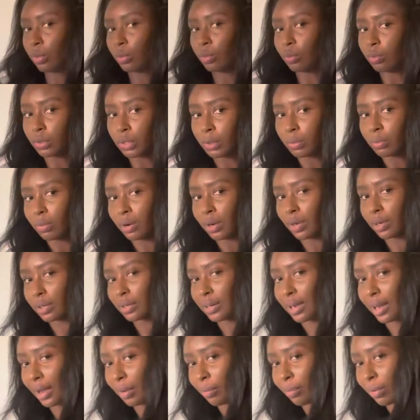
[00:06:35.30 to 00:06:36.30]
We want,
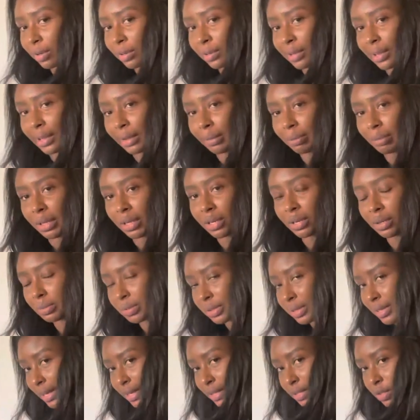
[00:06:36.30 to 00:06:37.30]
I want like medium
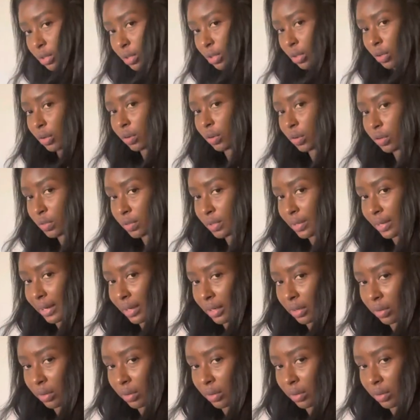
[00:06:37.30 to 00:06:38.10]
sized curls and I